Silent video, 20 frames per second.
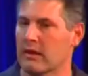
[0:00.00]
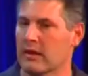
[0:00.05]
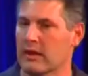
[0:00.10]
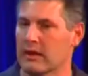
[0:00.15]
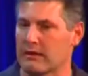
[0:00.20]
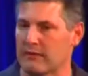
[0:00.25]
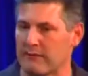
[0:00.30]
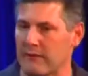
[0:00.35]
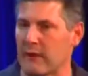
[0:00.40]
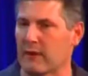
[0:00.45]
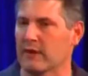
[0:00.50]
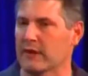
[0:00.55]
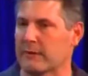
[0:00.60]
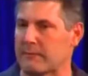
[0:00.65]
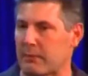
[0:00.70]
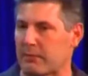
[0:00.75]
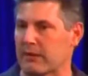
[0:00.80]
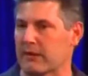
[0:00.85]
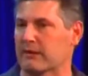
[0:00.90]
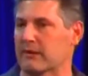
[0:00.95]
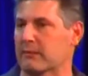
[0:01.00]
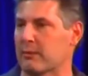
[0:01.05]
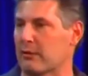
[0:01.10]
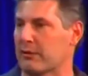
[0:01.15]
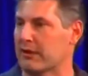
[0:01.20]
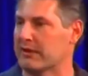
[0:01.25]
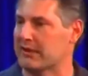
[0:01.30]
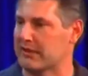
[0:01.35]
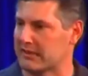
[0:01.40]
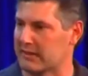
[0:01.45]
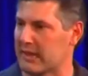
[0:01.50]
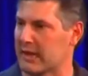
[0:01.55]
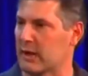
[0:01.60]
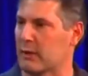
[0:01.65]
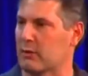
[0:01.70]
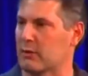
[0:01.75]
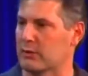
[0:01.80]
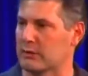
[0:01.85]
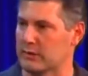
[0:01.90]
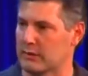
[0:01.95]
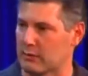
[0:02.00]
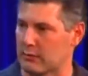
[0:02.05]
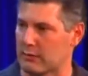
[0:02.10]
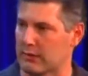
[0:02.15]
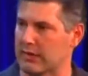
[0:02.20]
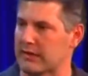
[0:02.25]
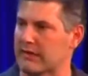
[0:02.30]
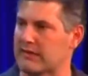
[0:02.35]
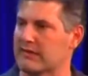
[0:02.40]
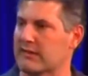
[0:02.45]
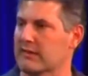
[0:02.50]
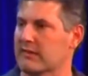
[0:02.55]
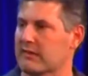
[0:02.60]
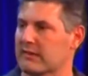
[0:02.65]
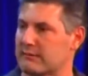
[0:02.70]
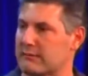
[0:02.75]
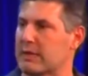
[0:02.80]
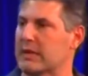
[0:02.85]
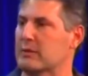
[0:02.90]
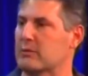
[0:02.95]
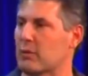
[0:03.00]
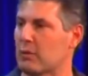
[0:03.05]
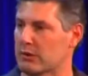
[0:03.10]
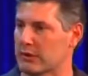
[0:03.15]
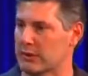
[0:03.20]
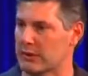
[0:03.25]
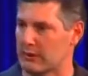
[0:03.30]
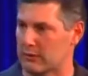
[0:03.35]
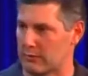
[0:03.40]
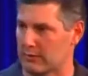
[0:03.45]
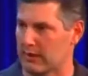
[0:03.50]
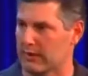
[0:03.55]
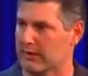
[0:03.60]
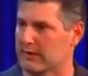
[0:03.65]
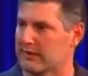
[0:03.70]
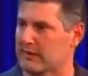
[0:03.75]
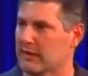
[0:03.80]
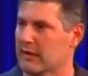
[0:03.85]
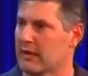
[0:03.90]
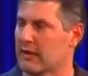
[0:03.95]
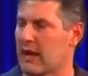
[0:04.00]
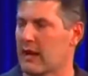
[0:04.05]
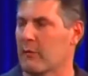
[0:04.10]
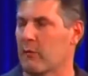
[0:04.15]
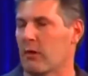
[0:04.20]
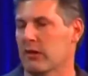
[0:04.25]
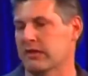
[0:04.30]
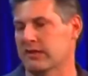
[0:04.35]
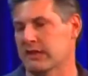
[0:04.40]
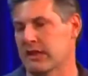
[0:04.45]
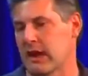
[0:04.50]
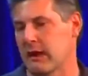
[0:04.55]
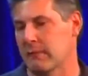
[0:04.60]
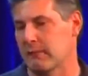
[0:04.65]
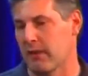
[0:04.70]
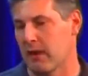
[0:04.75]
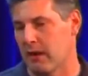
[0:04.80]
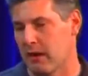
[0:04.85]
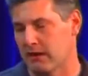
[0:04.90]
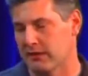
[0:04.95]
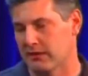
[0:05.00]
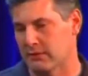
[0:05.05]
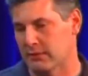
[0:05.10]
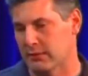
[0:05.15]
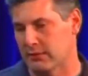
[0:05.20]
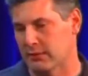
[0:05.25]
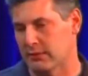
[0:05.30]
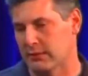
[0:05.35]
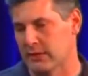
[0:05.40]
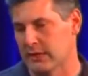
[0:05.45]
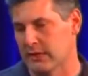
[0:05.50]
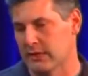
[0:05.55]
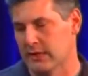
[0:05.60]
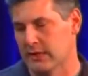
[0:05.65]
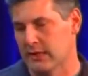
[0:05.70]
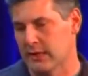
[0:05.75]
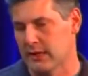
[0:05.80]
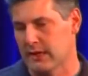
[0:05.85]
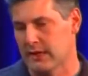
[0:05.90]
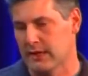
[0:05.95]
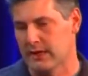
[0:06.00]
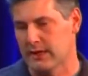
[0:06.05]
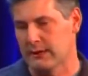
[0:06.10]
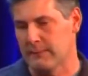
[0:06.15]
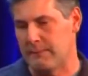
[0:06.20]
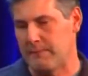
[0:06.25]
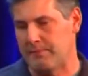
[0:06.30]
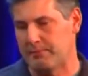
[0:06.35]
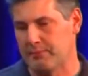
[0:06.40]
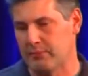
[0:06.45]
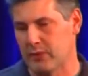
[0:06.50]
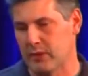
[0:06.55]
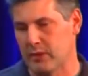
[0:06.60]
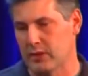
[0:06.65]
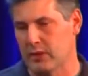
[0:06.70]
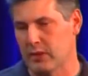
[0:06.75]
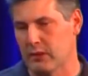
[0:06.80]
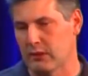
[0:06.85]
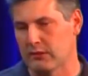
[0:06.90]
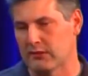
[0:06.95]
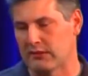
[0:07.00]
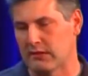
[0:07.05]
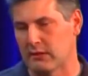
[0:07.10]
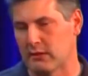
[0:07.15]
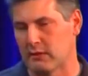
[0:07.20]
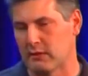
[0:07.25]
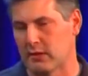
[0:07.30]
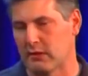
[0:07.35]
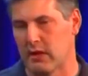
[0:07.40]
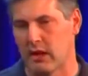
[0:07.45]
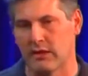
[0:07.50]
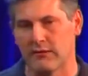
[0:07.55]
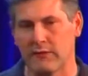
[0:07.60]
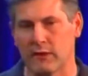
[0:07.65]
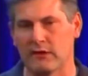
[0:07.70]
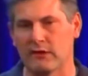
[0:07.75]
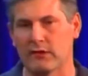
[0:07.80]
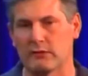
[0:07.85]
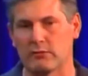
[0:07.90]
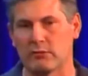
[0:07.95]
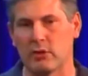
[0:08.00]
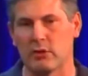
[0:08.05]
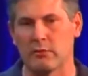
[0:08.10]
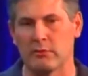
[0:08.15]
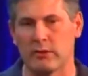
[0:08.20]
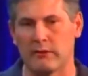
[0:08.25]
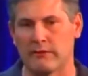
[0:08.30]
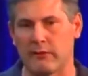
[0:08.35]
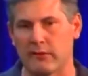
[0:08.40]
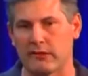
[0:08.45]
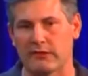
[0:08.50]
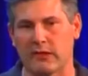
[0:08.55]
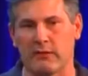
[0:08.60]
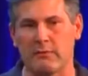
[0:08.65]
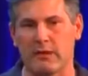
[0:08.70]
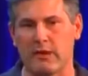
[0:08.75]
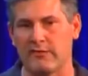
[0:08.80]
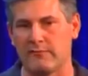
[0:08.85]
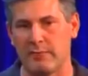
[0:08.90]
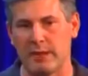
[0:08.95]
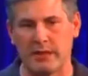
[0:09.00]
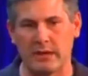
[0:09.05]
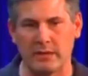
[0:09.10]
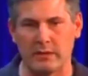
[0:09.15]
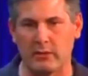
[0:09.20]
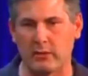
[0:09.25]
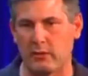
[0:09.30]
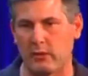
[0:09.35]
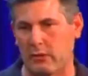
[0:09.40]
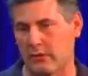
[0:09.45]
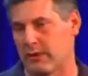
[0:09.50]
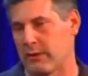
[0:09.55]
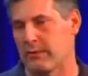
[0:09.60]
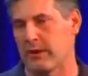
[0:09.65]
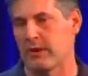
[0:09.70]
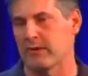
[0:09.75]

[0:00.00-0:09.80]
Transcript: it's fairly predictable that scale will increase, speed will increase, and what's now possible. Um, you know, so a lot of the folks in this room, their first job may have been at Google or they may